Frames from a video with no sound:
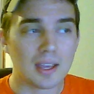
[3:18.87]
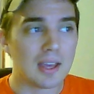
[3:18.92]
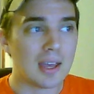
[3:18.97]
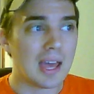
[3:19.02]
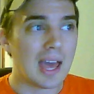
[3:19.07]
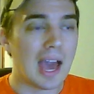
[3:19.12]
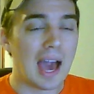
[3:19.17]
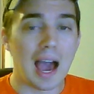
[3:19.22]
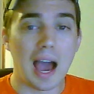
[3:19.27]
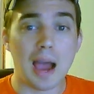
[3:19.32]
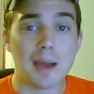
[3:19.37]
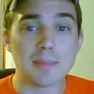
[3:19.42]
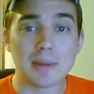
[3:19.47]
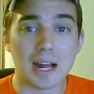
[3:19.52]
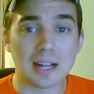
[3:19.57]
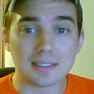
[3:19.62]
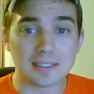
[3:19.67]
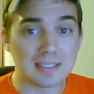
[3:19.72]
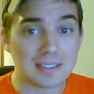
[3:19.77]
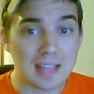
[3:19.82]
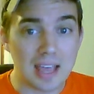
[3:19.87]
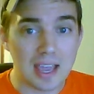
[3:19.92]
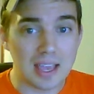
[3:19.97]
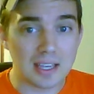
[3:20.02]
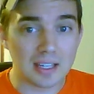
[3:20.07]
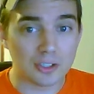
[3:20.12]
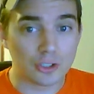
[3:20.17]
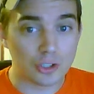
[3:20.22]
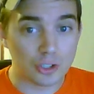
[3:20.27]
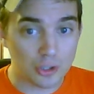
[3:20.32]
I'm not
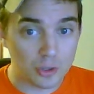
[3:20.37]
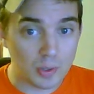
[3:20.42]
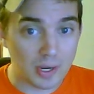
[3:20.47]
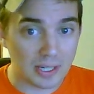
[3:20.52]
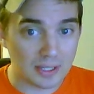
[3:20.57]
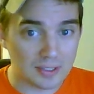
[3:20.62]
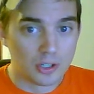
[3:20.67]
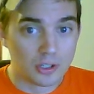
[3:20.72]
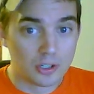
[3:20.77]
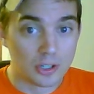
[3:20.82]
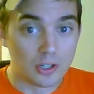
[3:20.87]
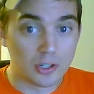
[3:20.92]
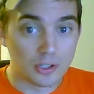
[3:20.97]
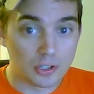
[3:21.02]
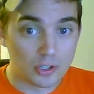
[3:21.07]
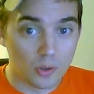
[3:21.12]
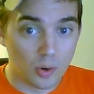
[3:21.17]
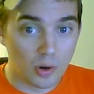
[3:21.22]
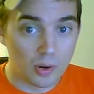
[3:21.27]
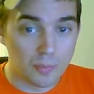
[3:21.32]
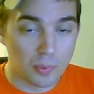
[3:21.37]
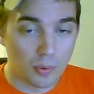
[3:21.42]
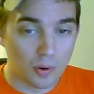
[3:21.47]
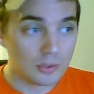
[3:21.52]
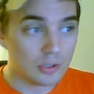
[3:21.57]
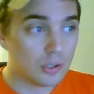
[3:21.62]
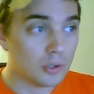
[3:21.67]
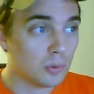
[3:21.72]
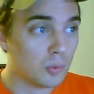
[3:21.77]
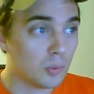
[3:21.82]
staying strict to the storyboard.
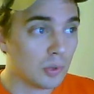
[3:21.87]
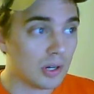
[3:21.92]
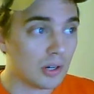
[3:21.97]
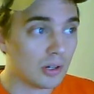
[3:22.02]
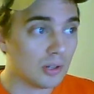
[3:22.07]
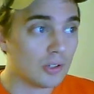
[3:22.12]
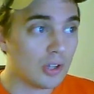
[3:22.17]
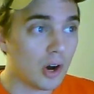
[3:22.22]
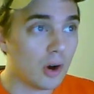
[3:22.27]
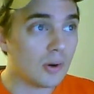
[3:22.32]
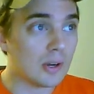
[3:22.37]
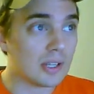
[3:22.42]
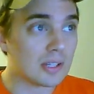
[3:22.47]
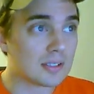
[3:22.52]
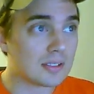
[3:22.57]
You will notice